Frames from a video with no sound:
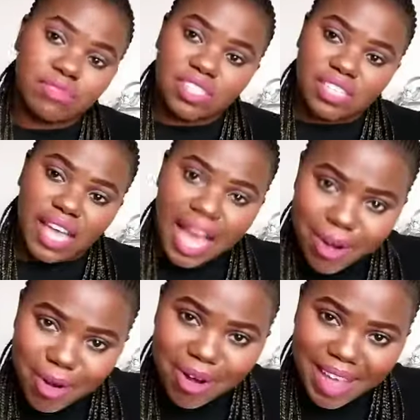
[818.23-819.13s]

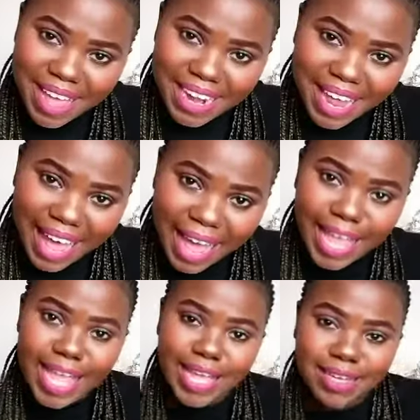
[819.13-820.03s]
sarah and
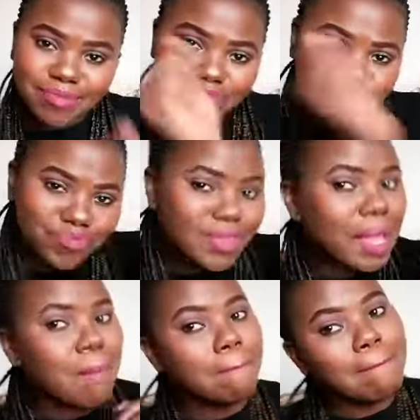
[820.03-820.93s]
i
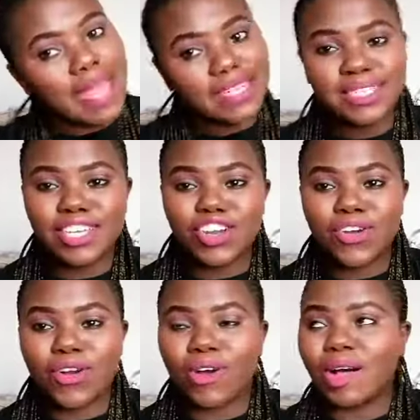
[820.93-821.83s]
met the
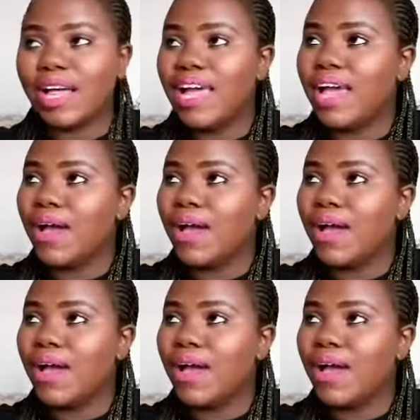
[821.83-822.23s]
girl.